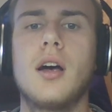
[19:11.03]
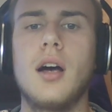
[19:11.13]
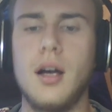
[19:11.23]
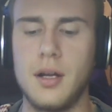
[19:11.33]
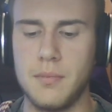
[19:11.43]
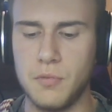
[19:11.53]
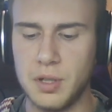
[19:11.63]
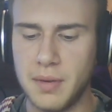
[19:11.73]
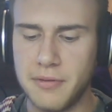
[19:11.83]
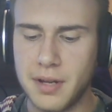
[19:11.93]
One
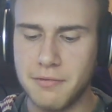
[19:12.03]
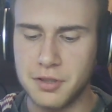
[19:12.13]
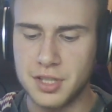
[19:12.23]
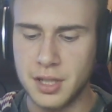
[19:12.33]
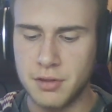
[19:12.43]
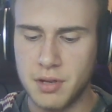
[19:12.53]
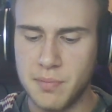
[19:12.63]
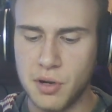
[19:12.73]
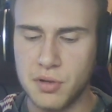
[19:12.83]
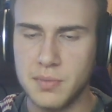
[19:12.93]
of my favorite Gen 3
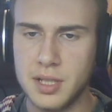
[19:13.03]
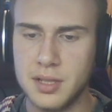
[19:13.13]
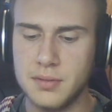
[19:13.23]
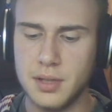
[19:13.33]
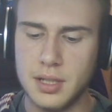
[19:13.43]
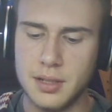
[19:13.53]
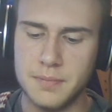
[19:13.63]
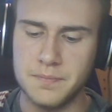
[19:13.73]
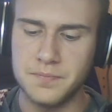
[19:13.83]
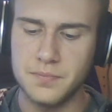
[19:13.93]

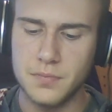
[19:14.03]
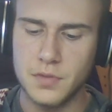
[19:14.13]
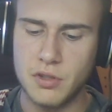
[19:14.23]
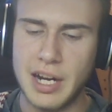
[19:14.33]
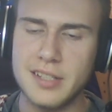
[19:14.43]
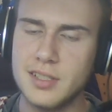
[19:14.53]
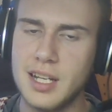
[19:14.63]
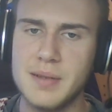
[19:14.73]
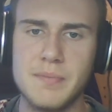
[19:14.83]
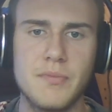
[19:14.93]
Pokemon, grass
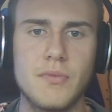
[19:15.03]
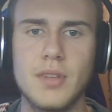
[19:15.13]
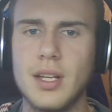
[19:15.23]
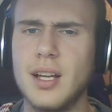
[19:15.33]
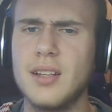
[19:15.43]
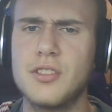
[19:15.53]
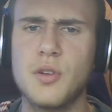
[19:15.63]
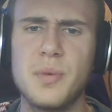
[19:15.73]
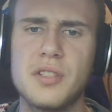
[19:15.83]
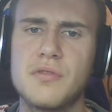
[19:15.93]
type.
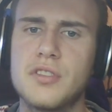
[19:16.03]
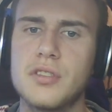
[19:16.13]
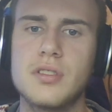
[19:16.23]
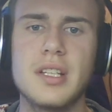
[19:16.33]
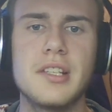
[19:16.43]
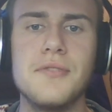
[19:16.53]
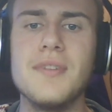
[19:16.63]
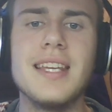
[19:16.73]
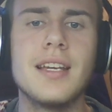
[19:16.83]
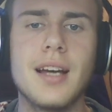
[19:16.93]
Tropius is just
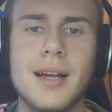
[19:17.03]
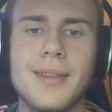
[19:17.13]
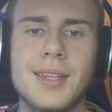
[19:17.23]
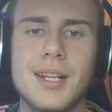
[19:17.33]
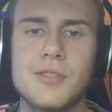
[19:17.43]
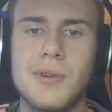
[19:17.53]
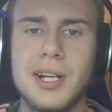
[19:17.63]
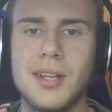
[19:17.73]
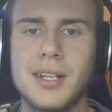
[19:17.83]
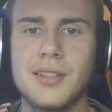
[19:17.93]
unique. I think that's why I
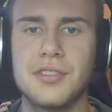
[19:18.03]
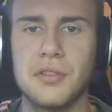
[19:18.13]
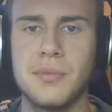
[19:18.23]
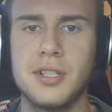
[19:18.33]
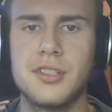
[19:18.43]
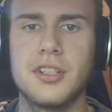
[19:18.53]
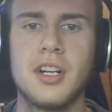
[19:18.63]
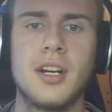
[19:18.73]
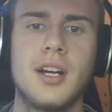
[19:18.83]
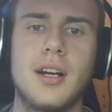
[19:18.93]
liked it so much.
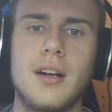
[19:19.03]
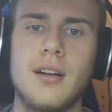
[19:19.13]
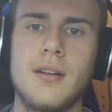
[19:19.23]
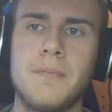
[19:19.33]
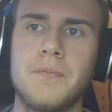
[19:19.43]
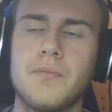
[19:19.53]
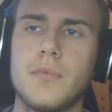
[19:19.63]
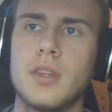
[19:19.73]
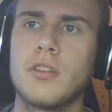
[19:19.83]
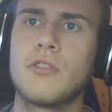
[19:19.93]

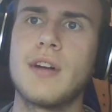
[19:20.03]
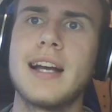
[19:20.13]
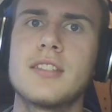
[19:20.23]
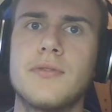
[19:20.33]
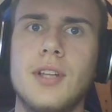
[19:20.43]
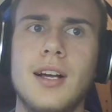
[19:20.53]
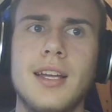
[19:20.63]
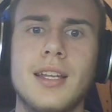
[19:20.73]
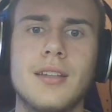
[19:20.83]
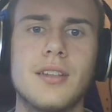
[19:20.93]
Grass
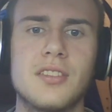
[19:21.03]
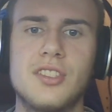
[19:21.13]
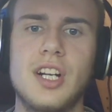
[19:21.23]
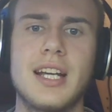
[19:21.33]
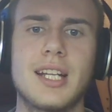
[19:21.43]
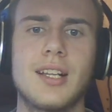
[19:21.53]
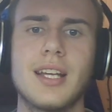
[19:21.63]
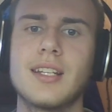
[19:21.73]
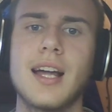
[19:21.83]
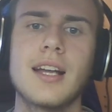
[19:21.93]
flying, this giant
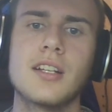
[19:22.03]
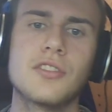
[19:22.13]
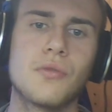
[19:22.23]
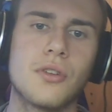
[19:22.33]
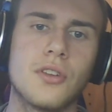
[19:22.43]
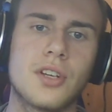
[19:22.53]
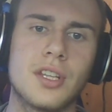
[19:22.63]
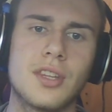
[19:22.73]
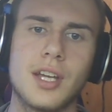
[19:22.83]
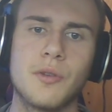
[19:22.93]
dinosaur
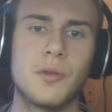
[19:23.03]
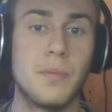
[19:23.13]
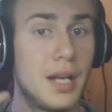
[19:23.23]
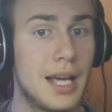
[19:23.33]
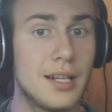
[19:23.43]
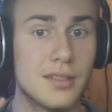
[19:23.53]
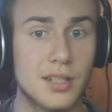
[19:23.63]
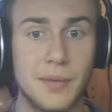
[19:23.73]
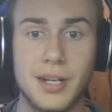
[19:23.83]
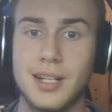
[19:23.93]
looking thing with bananas
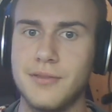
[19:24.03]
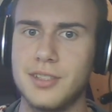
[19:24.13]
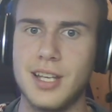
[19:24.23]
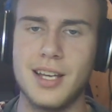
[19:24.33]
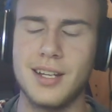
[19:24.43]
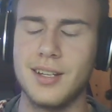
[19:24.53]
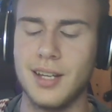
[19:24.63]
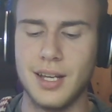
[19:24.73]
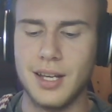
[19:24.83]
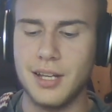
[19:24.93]
coming out of its head. It
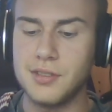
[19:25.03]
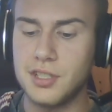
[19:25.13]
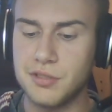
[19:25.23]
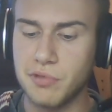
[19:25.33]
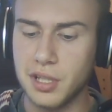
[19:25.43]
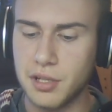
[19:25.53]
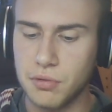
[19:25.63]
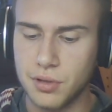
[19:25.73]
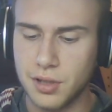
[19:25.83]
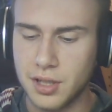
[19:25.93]
was just really
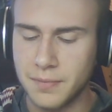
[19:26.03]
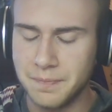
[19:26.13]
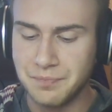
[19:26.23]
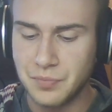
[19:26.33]
cool looking.